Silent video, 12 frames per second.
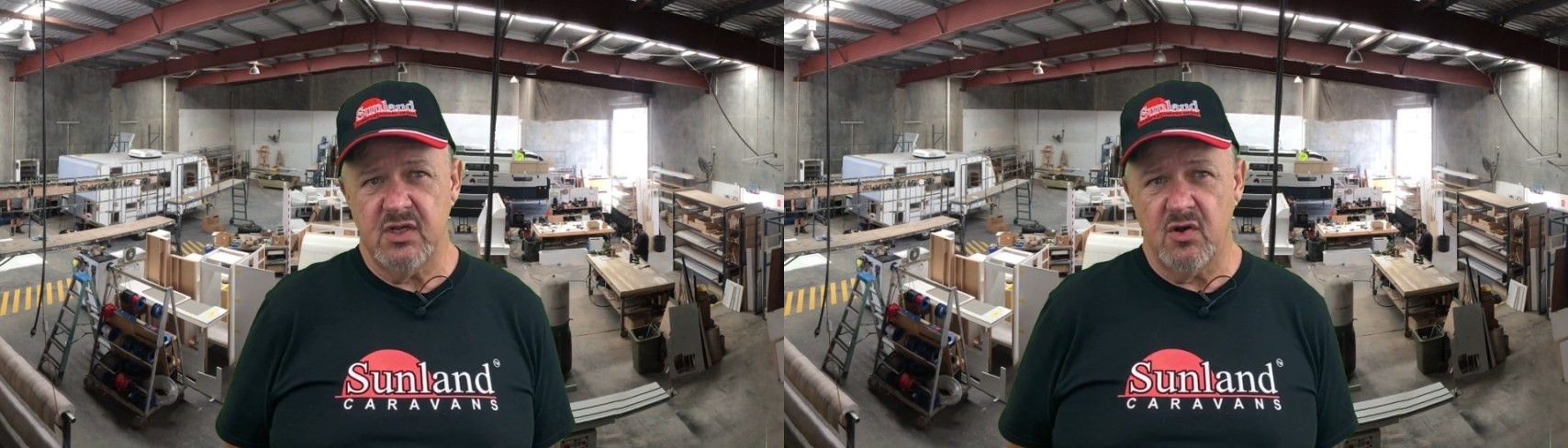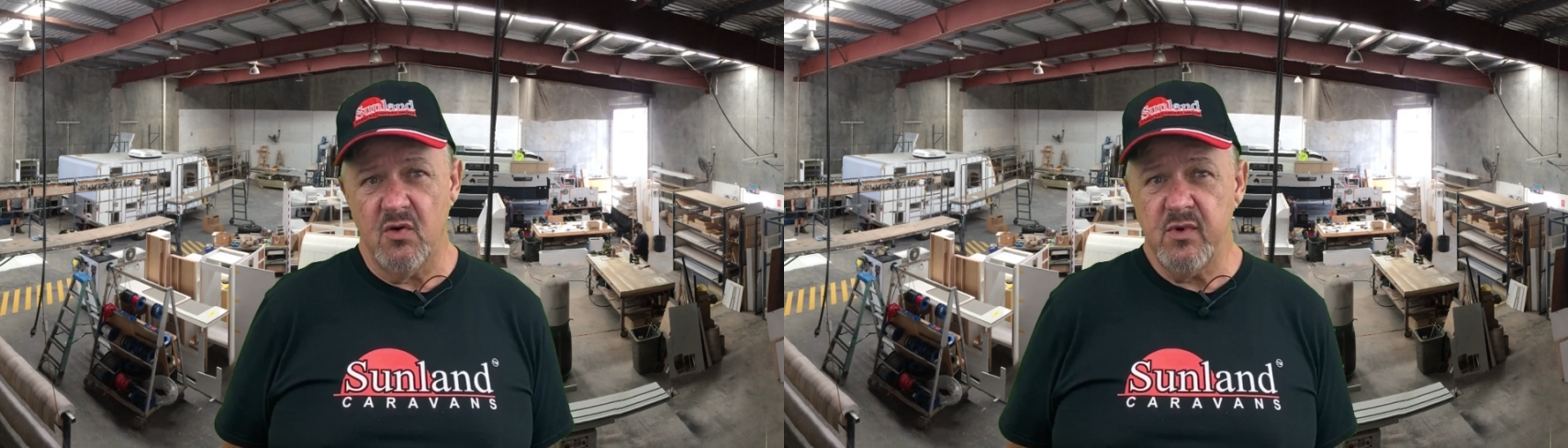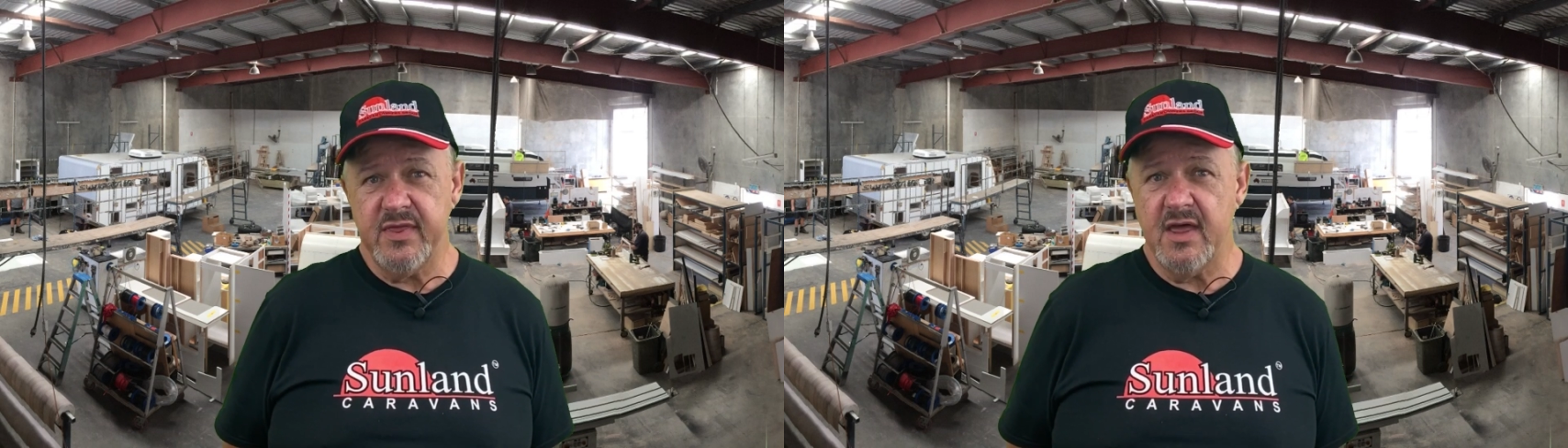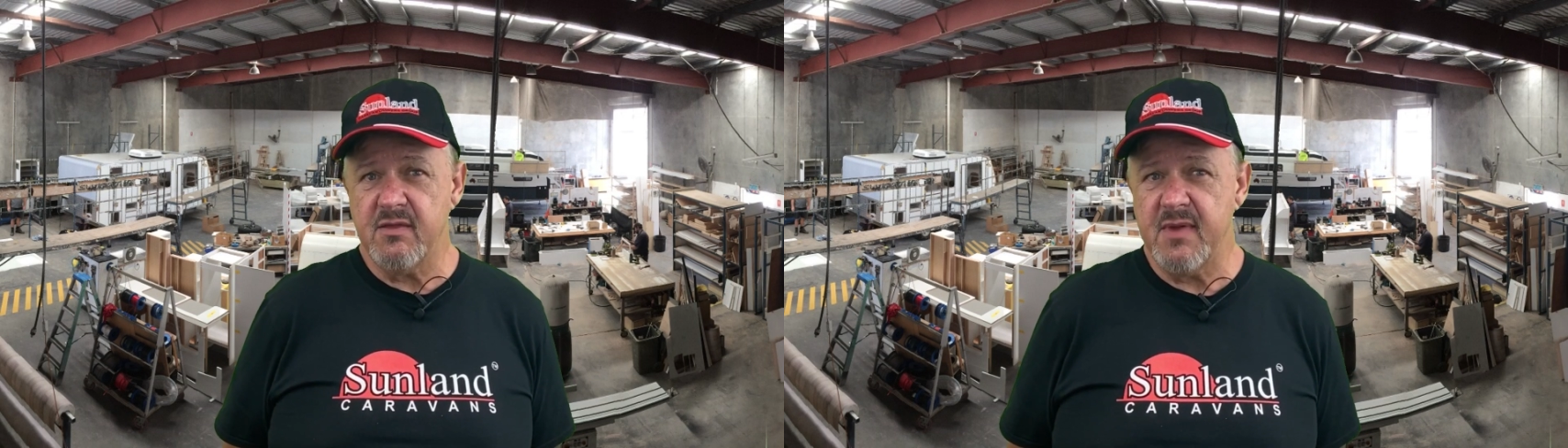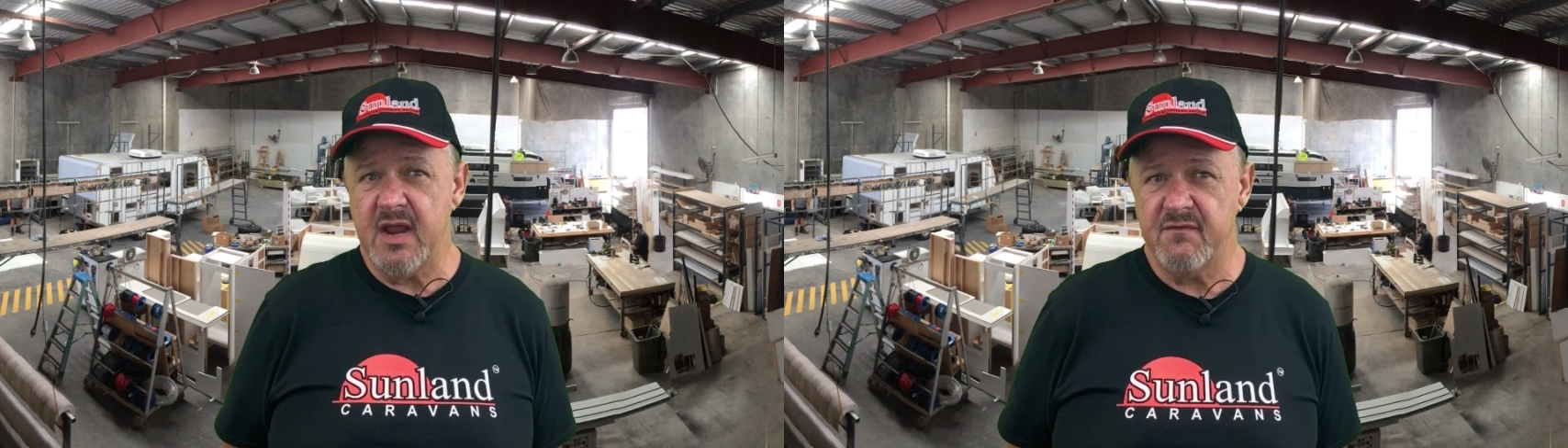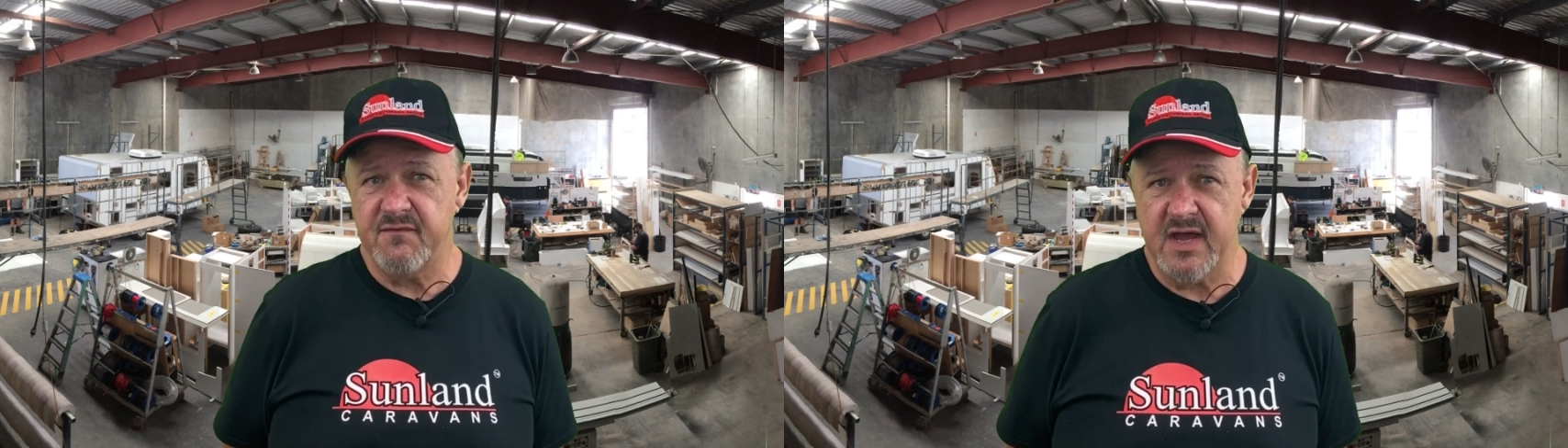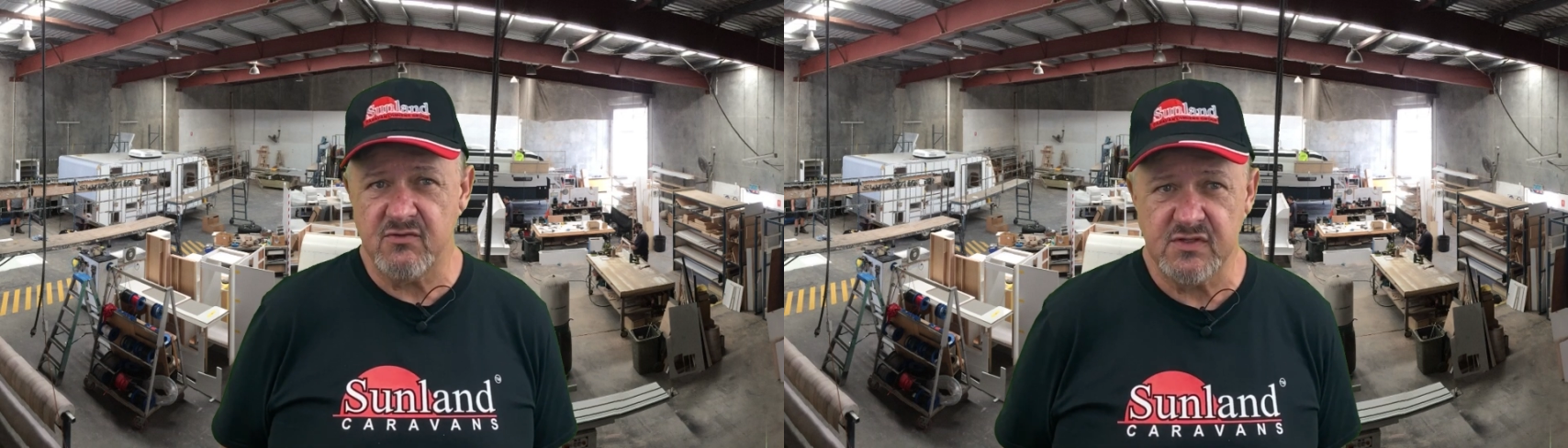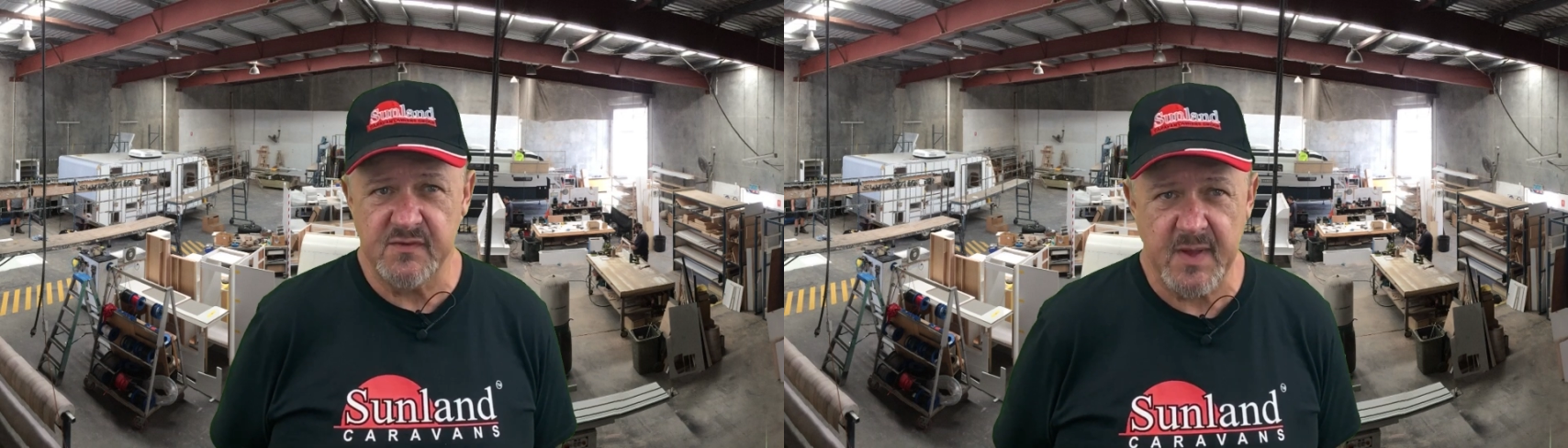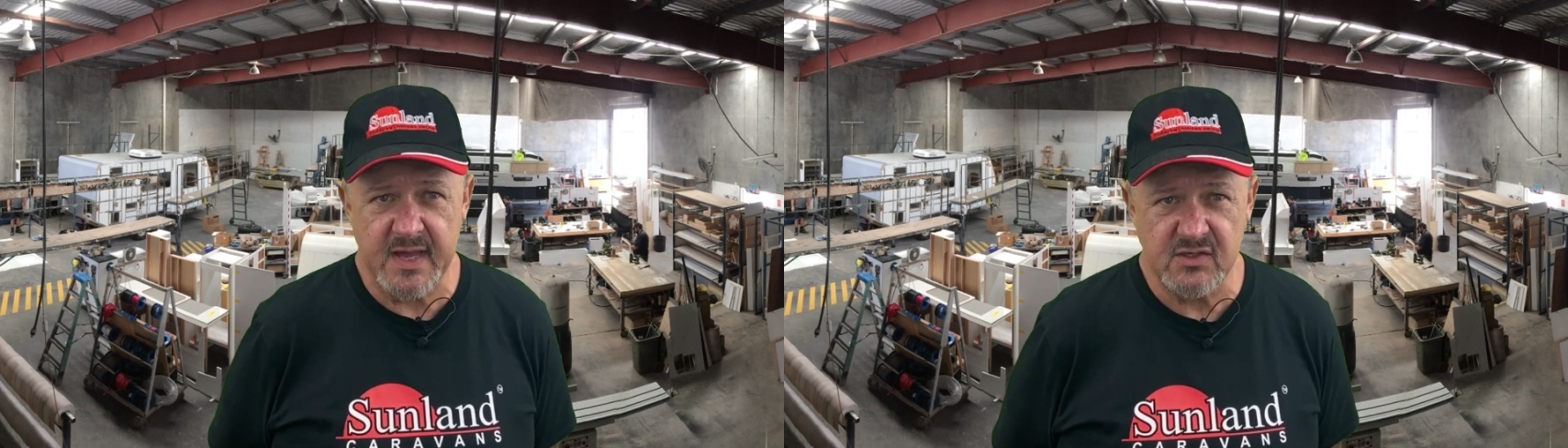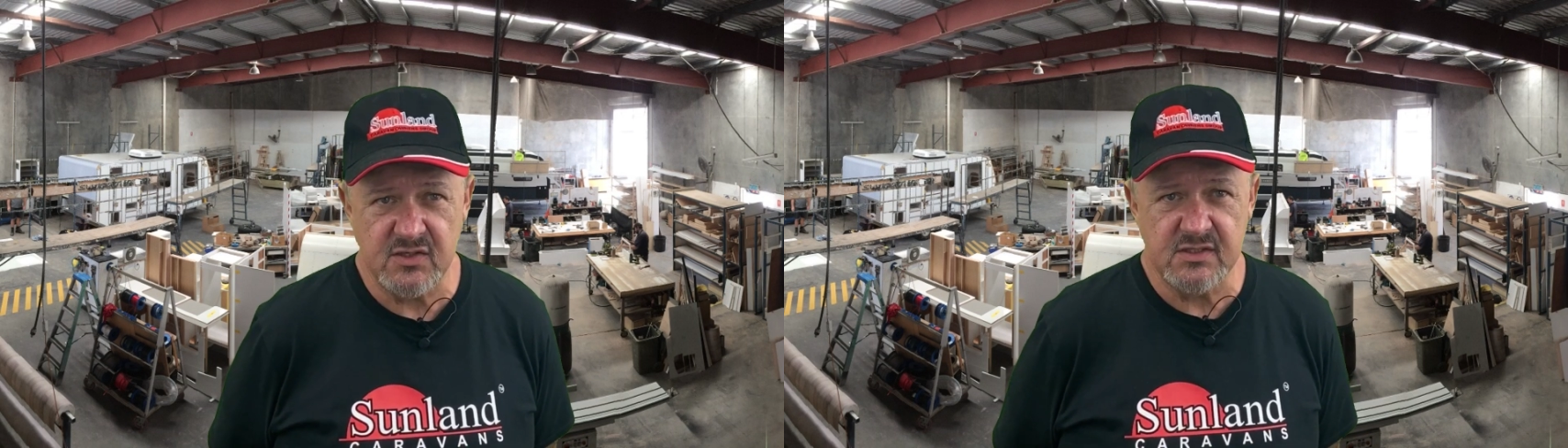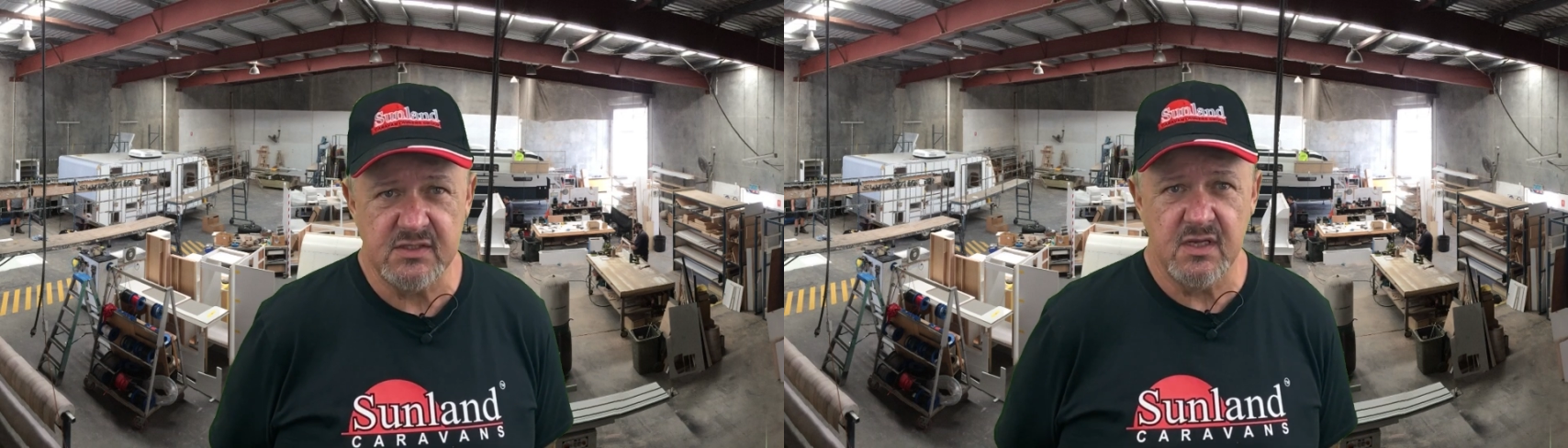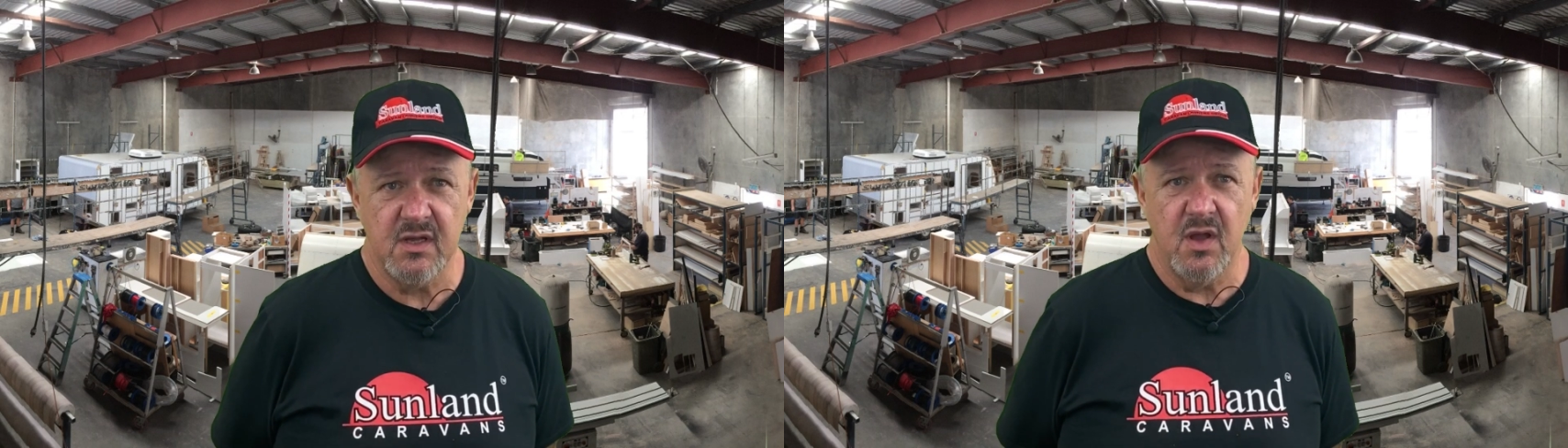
along with other manufacturers' pages,